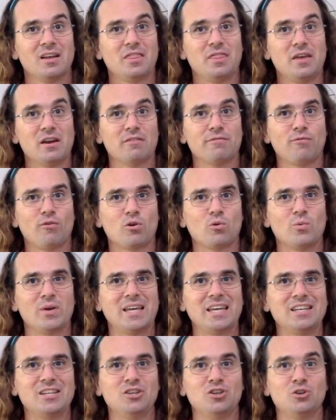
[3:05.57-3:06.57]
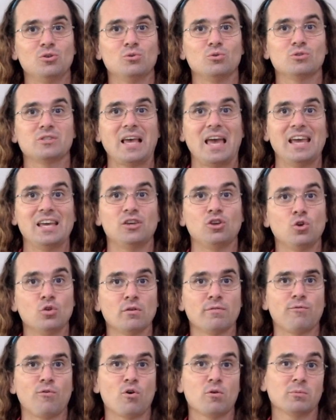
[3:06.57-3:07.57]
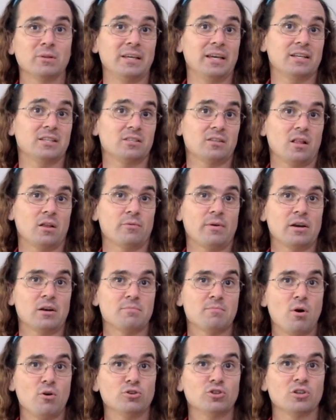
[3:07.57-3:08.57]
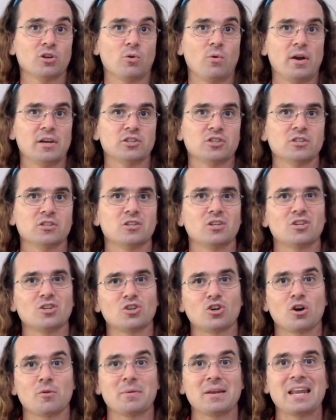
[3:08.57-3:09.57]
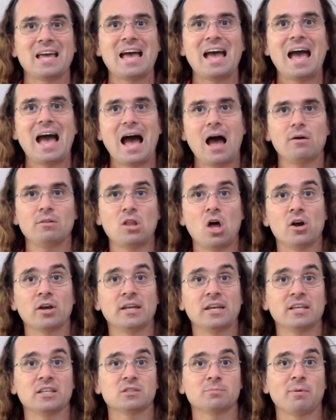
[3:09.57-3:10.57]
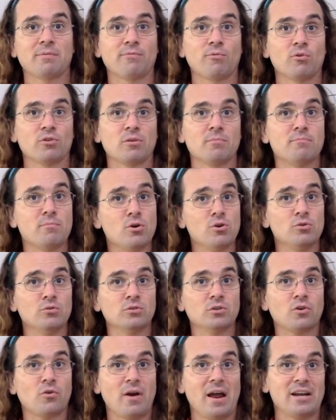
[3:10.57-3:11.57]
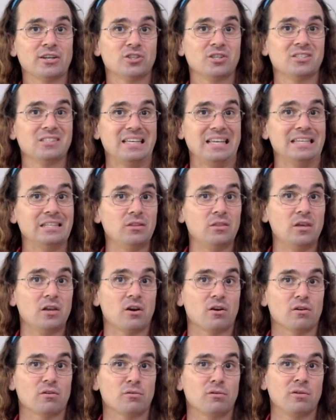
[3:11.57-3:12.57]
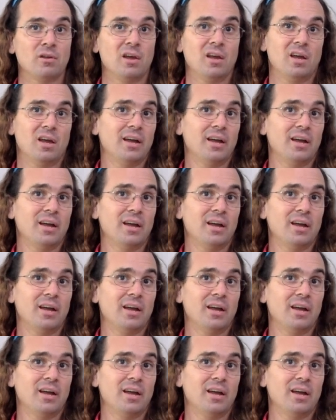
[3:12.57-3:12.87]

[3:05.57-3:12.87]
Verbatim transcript: therefore we can use a uniformly accelerated motion equation to determine how long it is before the moon crashes into the Earth